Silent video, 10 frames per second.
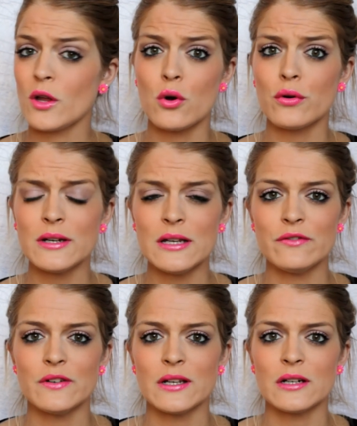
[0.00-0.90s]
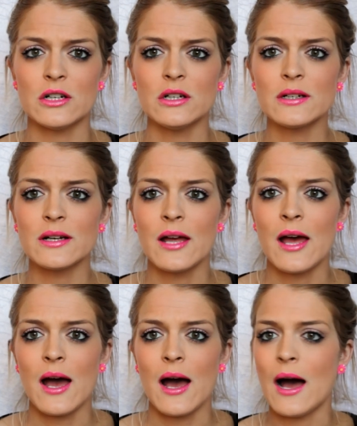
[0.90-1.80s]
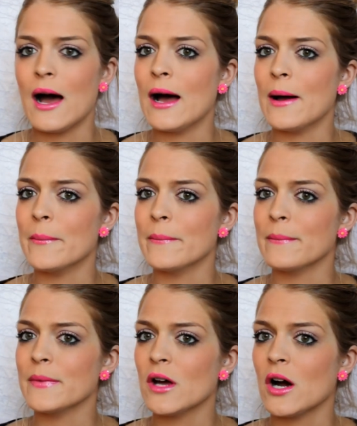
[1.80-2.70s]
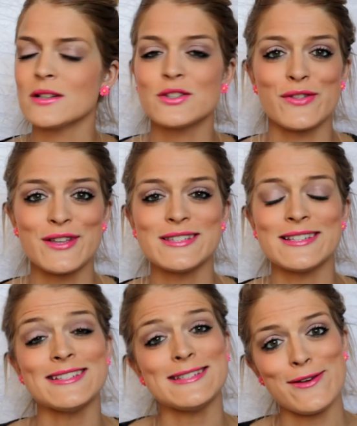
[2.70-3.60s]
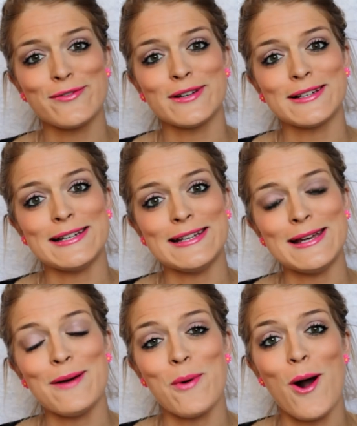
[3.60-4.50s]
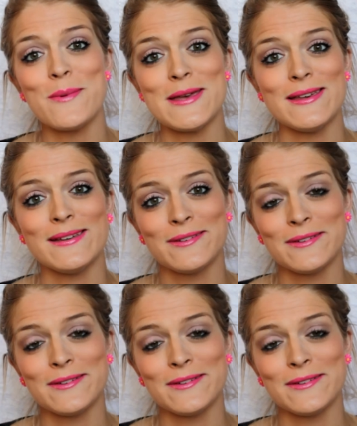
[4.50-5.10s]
or an evening look. Yeah, so this is definitely a Barbie